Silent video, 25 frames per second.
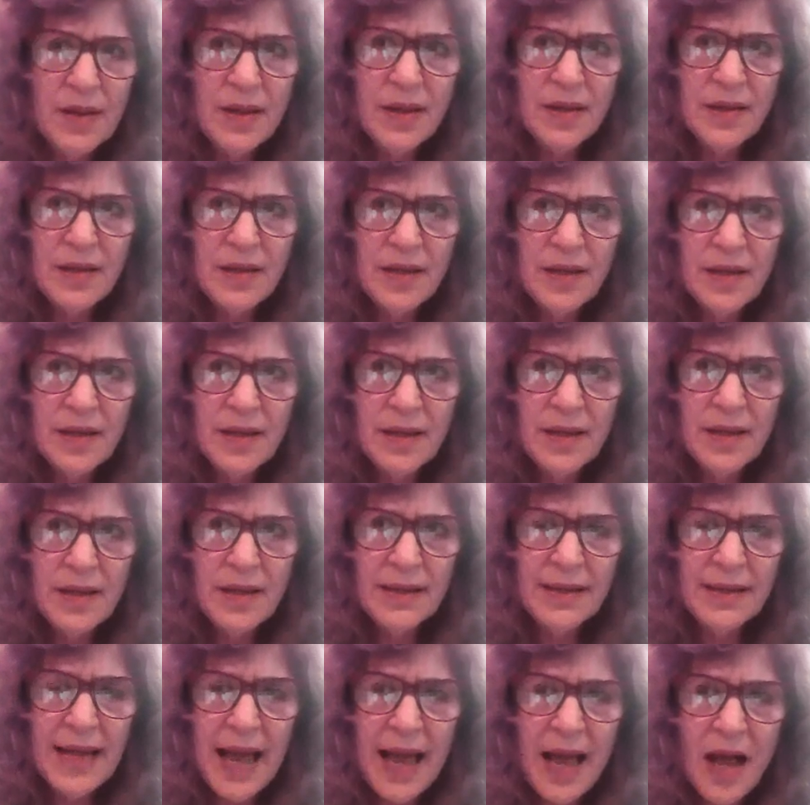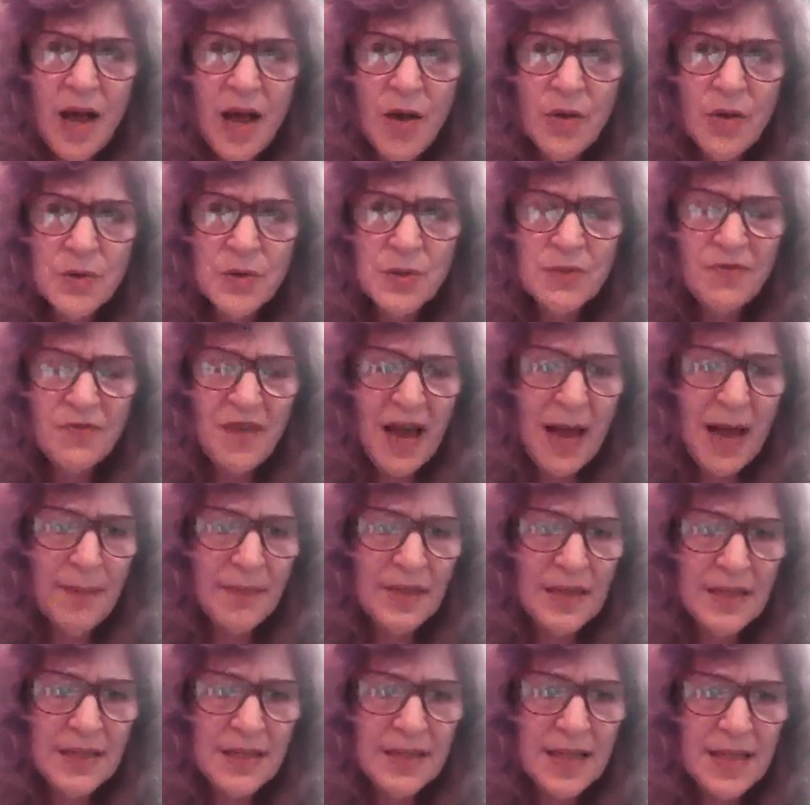It allows
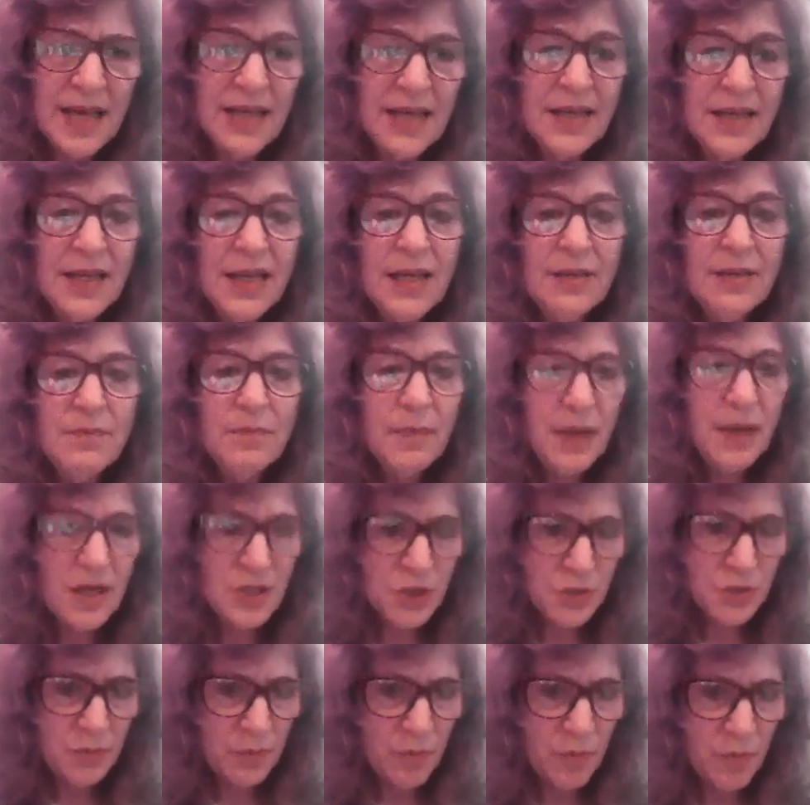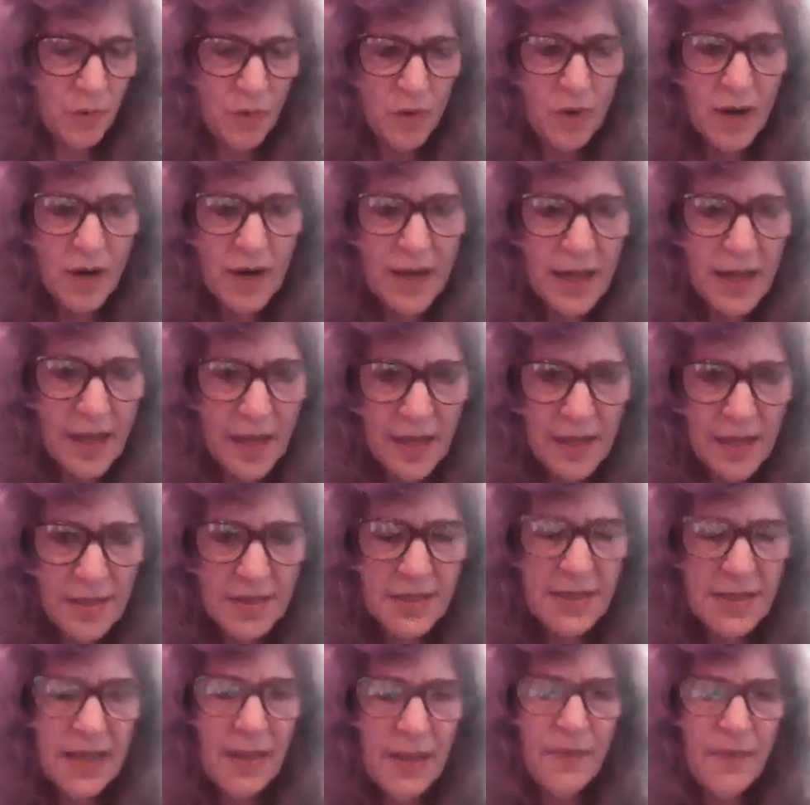families that need much more
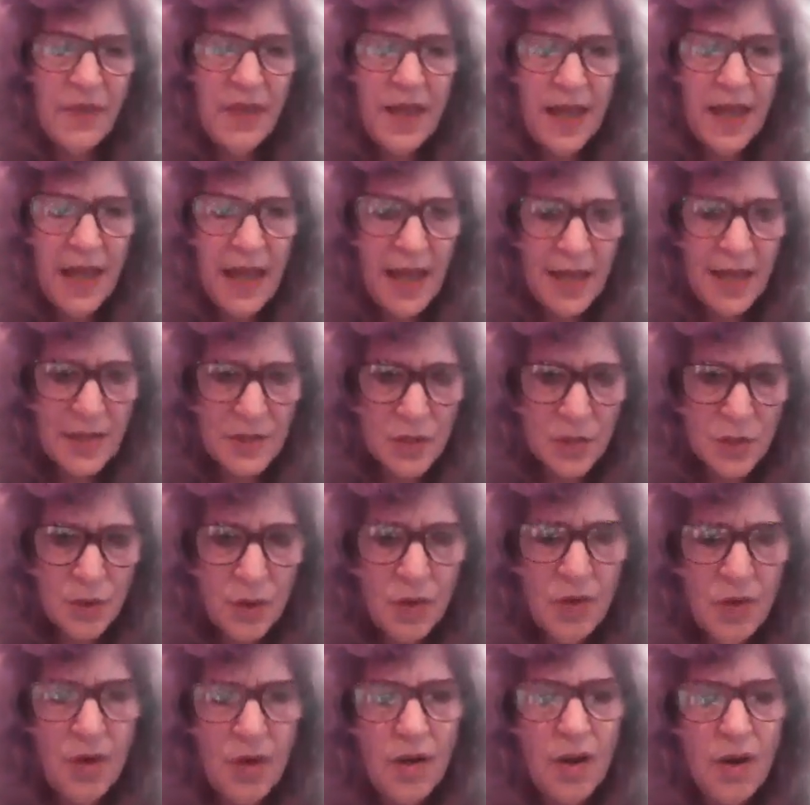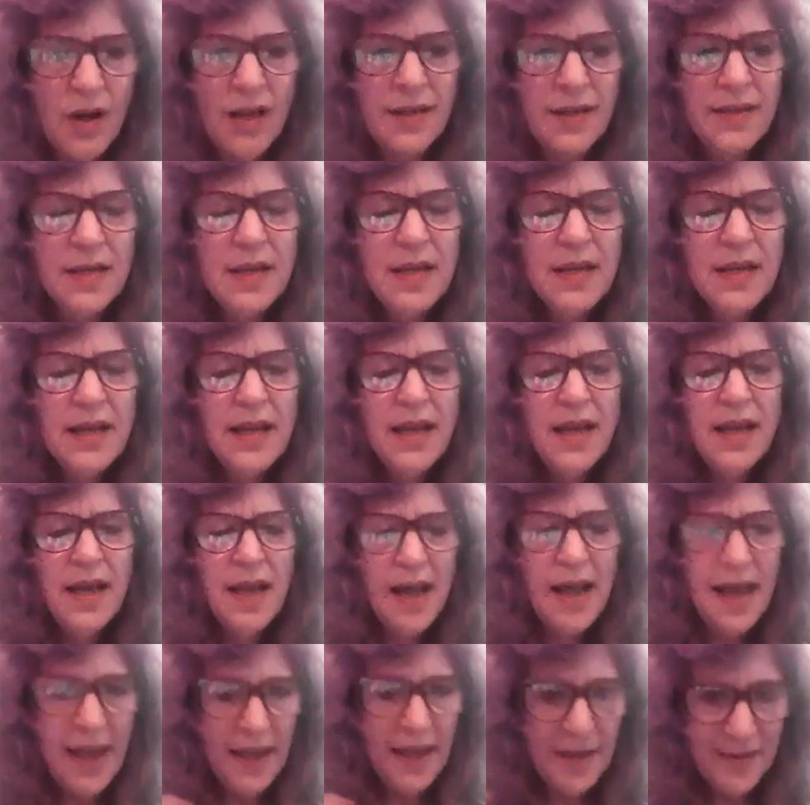in-depth, hands-on
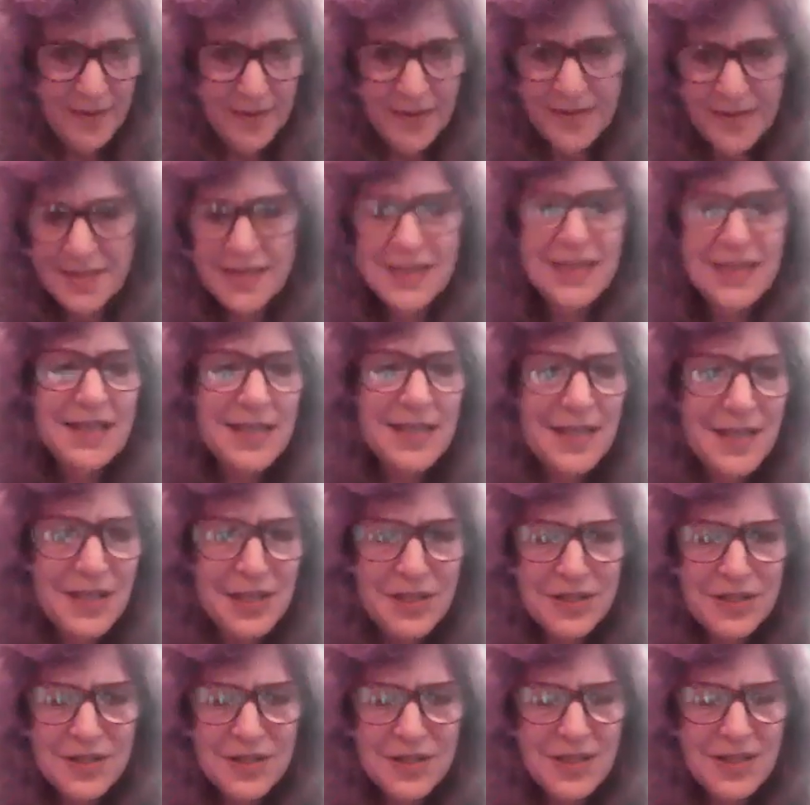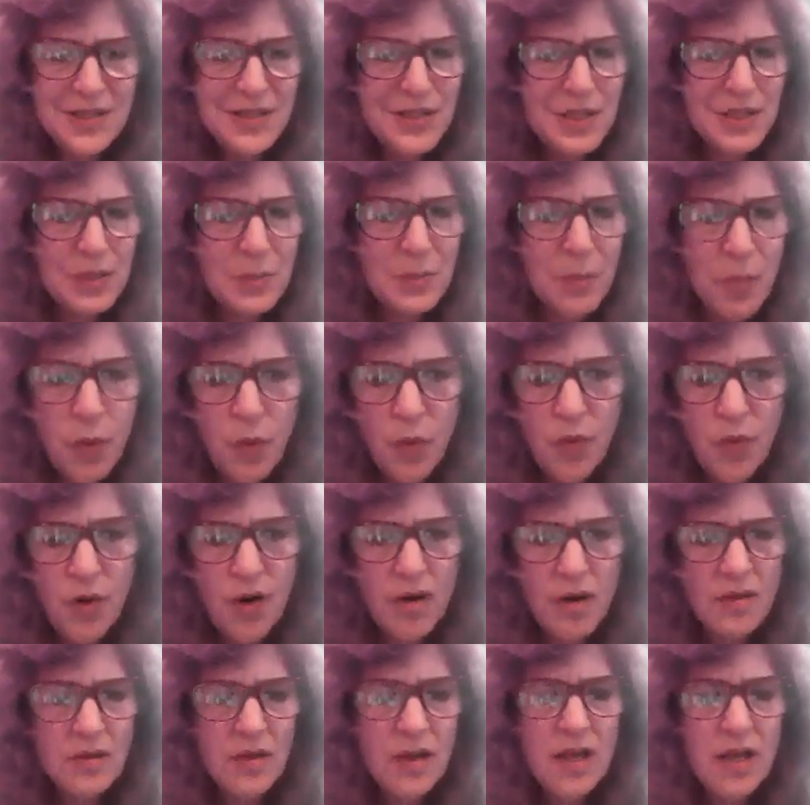assistance and
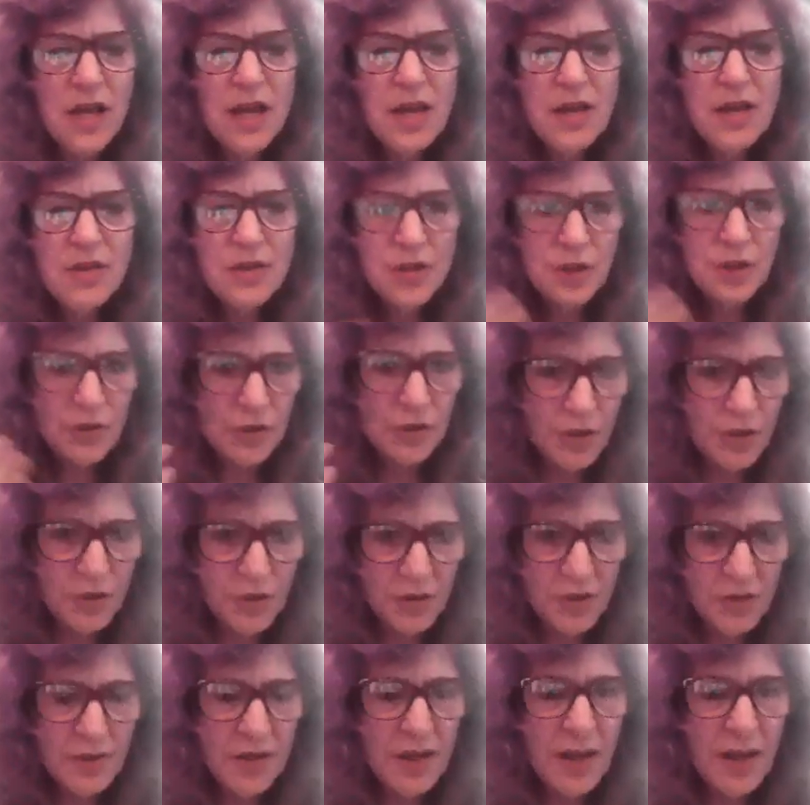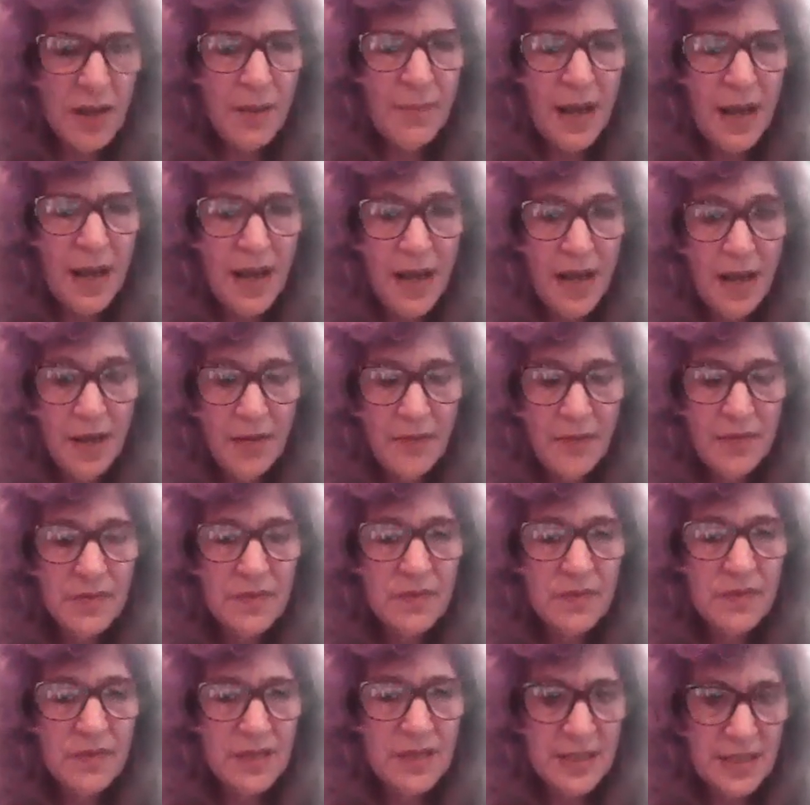support to learn about
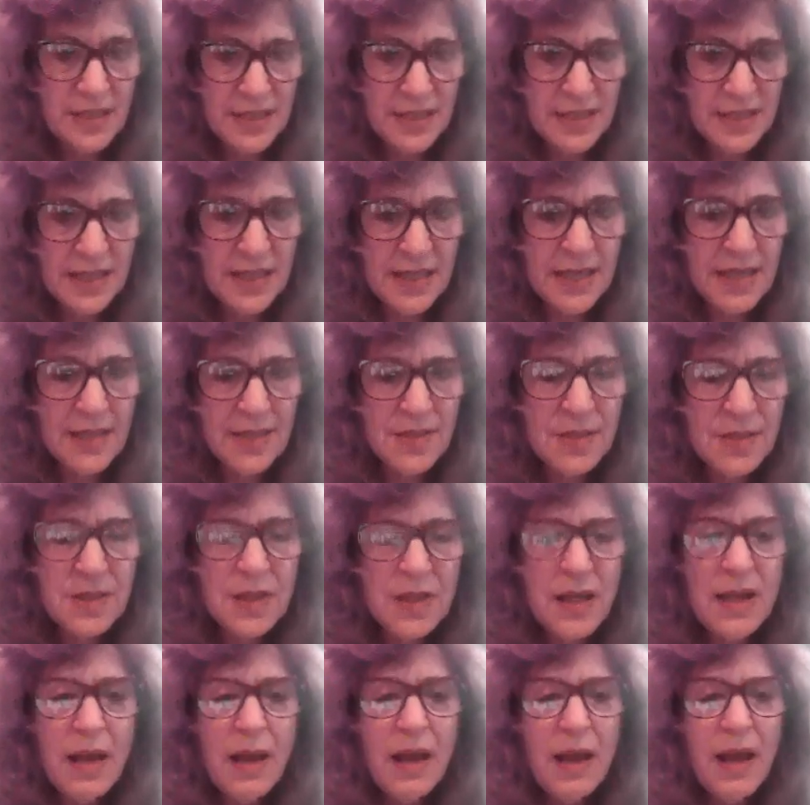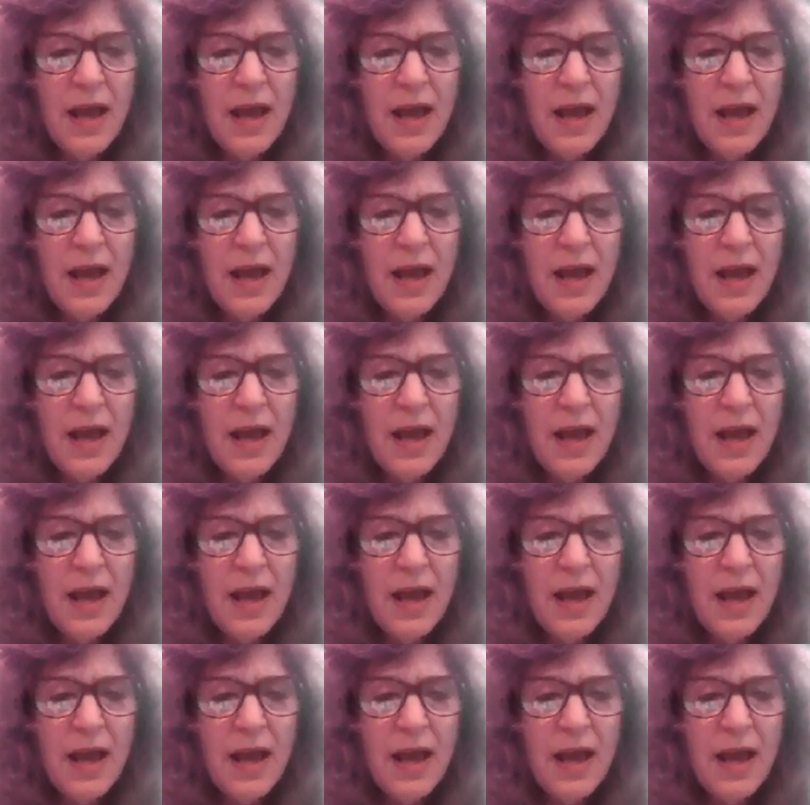the disease,